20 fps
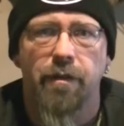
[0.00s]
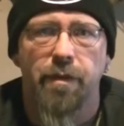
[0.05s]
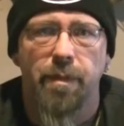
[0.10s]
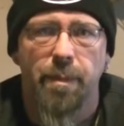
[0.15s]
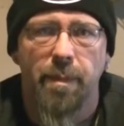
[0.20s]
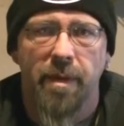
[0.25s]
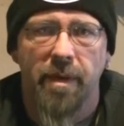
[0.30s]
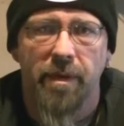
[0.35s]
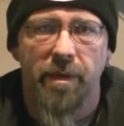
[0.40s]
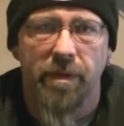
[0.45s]

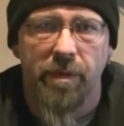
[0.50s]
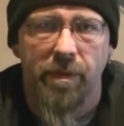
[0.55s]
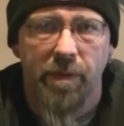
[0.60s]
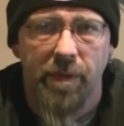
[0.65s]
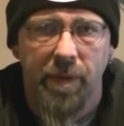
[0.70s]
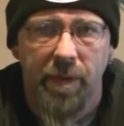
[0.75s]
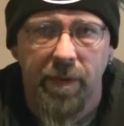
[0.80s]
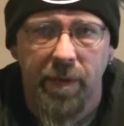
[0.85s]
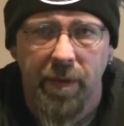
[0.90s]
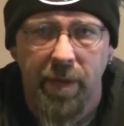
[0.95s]
from this
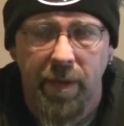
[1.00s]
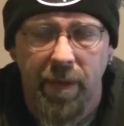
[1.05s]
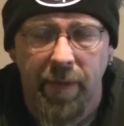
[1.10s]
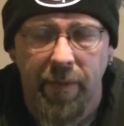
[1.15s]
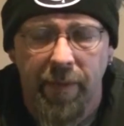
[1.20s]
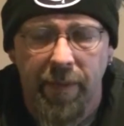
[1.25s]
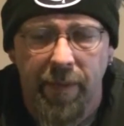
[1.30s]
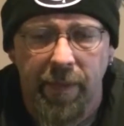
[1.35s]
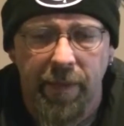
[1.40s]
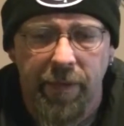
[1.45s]

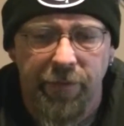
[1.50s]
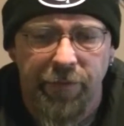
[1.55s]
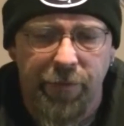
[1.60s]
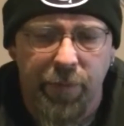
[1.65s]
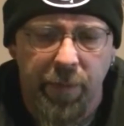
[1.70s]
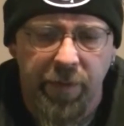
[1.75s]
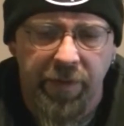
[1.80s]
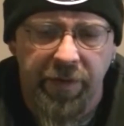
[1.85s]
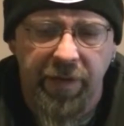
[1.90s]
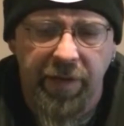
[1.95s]

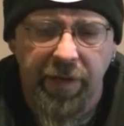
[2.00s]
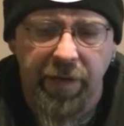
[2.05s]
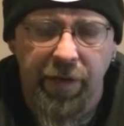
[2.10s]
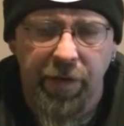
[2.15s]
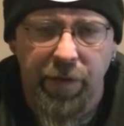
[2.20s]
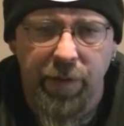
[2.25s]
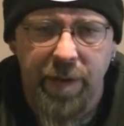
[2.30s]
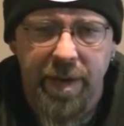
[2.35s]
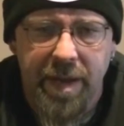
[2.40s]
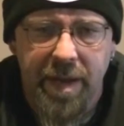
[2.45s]

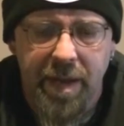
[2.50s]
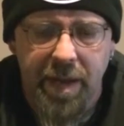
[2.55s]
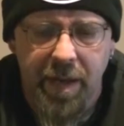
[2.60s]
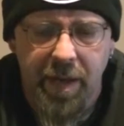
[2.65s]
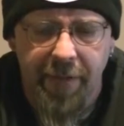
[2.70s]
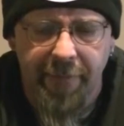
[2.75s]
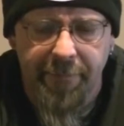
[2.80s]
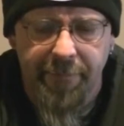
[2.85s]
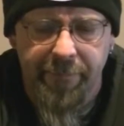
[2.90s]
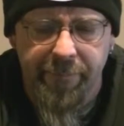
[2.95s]
14-degree
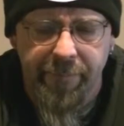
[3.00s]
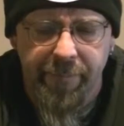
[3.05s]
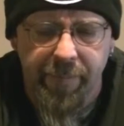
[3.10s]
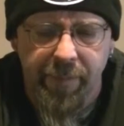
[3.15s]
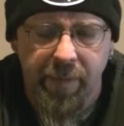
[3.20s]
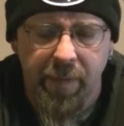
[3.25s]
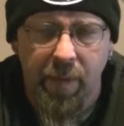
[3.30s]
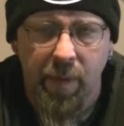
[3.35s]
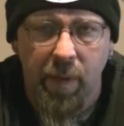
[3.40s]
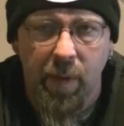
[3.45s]

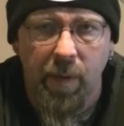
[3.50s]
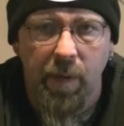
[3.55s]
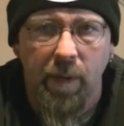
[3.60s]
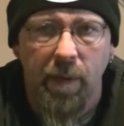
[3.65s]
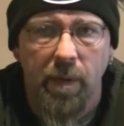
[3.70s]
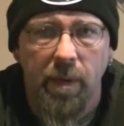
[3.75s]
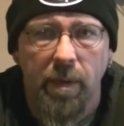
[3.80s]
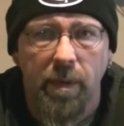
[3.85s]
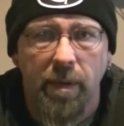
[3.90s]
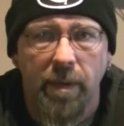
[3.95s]

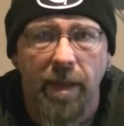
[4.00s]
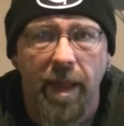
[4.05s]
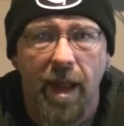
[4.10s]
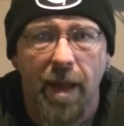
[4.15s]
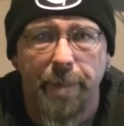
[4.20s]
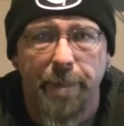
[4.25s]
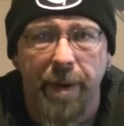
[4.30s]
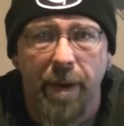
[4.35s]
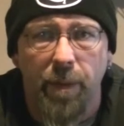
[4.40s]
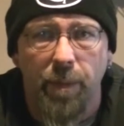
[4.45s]

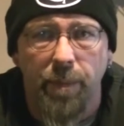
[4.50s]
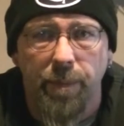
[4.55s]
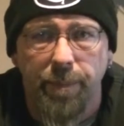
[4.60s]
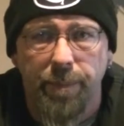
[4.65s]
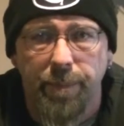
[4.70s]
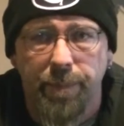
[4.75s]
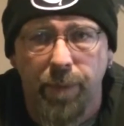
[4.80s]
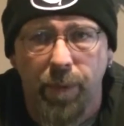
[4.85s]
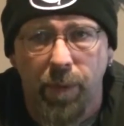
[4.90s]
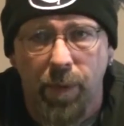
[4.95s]
camp out,
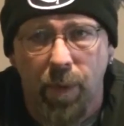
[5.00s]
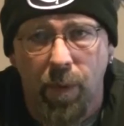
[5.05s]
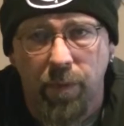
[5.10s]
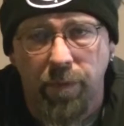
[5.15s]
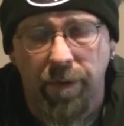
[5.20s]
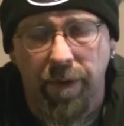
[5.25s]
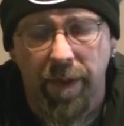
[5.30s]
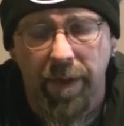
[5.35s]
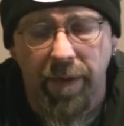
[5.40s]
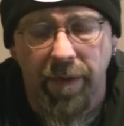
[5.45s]
or
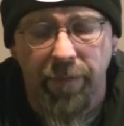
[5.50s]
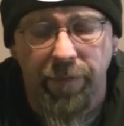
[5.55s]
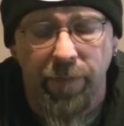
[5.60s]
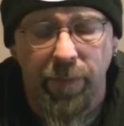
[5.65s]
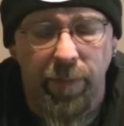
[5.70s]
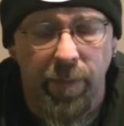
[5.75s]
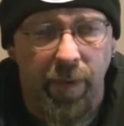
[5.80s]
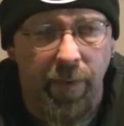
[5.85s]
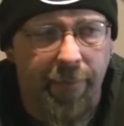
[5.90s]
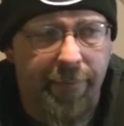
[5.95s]
overnight, if
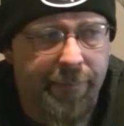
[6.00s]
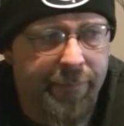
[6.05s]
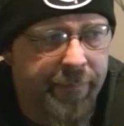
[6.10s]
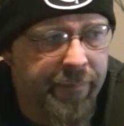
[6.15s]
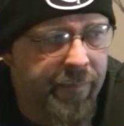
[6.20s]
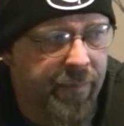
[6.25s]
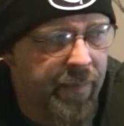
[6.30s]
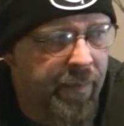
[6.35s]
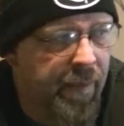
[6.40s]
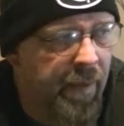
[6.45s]
you will?
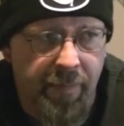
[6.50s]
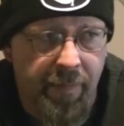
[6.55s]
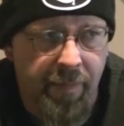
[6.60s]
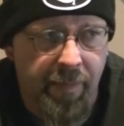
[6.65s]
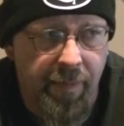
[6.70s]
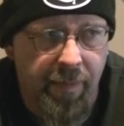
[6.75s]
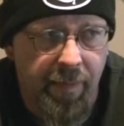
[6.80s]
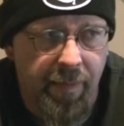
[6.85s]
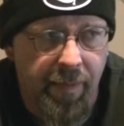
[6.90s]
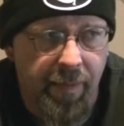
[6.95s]

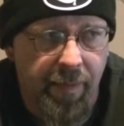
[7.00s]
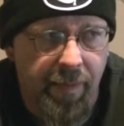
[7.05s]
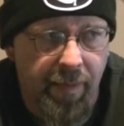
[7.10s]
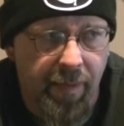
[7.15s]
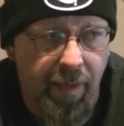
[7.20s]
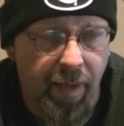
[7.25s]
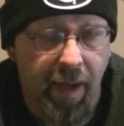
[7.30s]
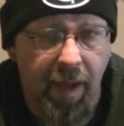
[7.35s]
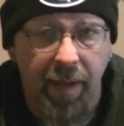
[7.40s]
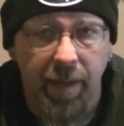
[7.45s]

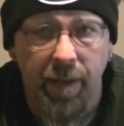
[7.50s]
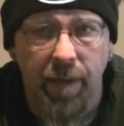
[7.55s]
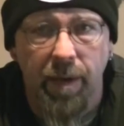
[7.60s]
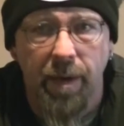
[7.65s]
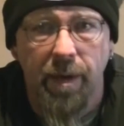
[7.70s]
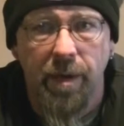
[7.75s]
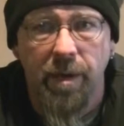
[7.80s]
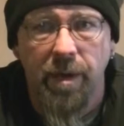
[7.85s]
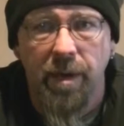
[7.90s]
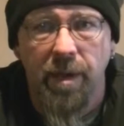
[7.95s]
I
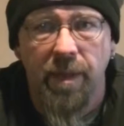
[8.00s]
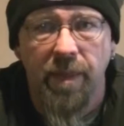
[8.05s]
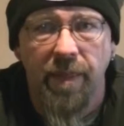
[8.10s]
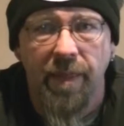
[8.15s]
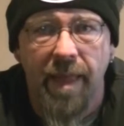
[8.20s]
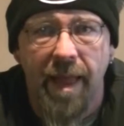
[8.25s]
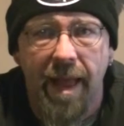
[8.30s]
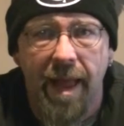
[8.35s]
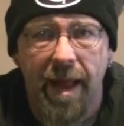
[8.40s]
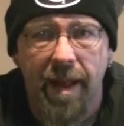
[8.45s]
learned
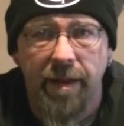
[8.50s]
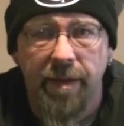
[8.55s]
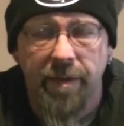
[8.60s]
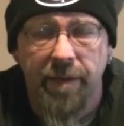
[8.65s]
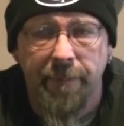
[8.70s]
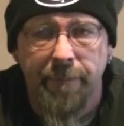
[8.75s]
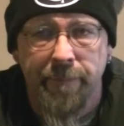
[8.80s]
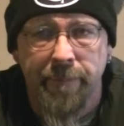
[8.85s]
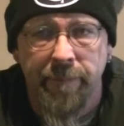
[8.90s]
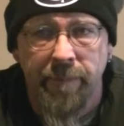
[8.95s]
that
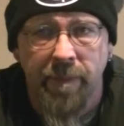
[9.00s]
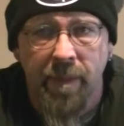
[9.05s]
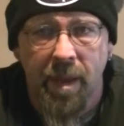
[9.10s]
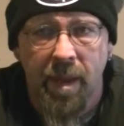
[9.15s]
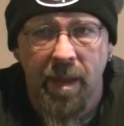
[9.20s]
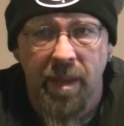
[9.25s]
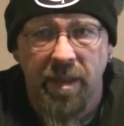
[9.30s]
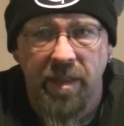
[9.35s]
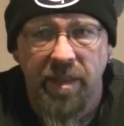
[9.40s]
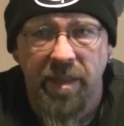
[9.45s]

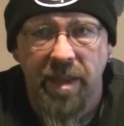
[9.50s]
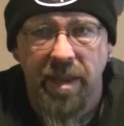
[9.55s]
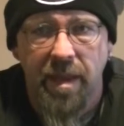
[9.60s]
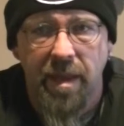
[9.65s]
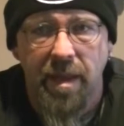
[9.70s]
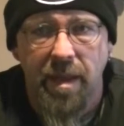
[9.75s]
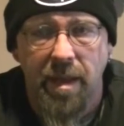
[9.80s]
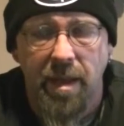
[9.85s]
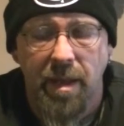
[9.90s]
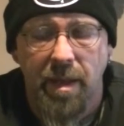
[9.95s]

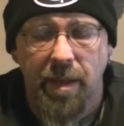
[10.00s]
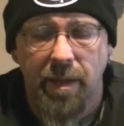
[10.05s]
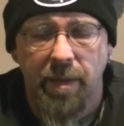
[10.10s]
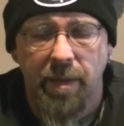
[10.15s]
the